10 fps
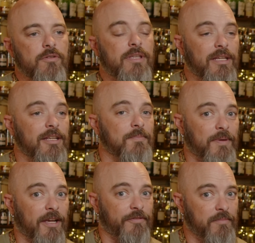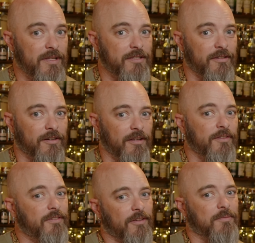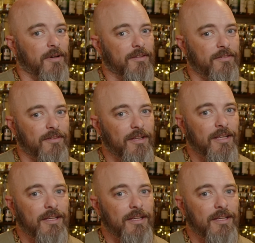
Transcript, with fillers: you get impact from Mizunara in 6 months,